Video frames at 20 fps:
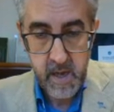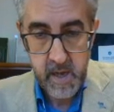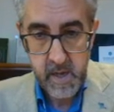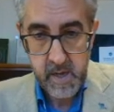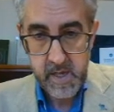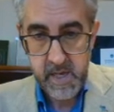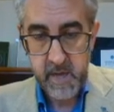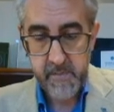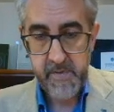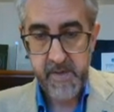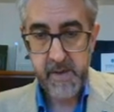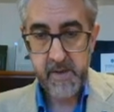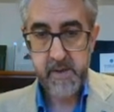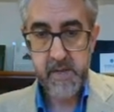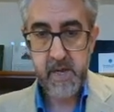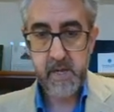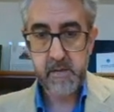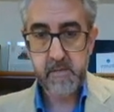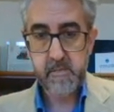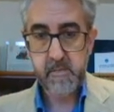something
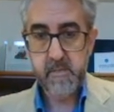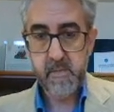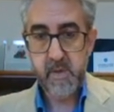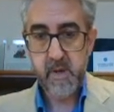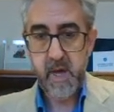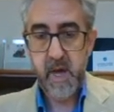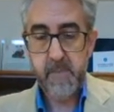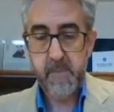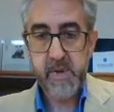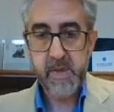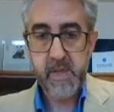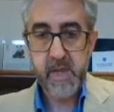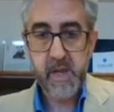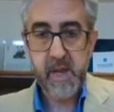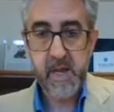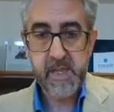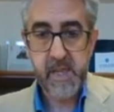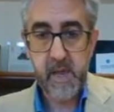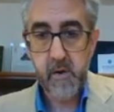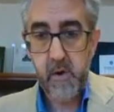that happened in
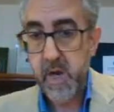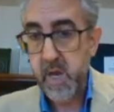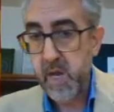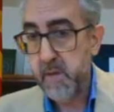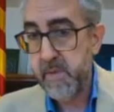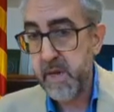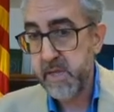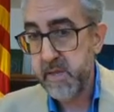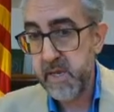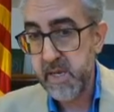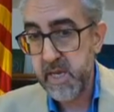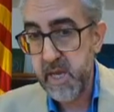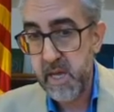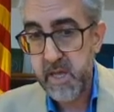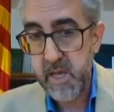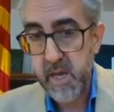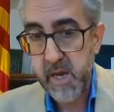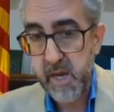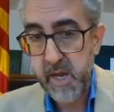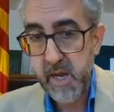Catalonia, but
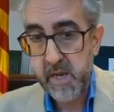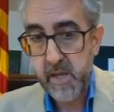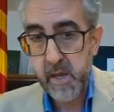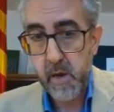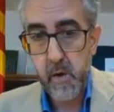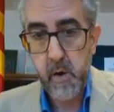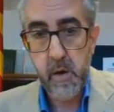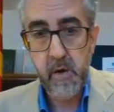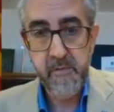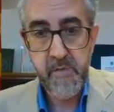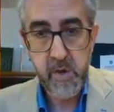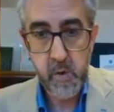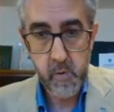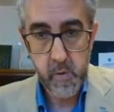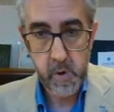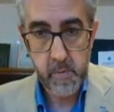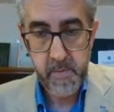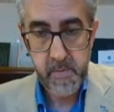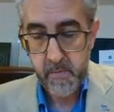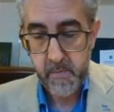essentially in the whole of
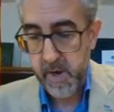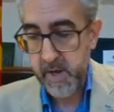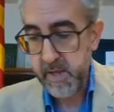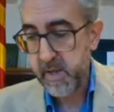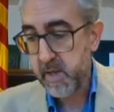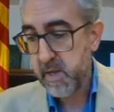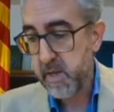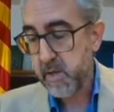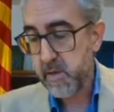Europe, right?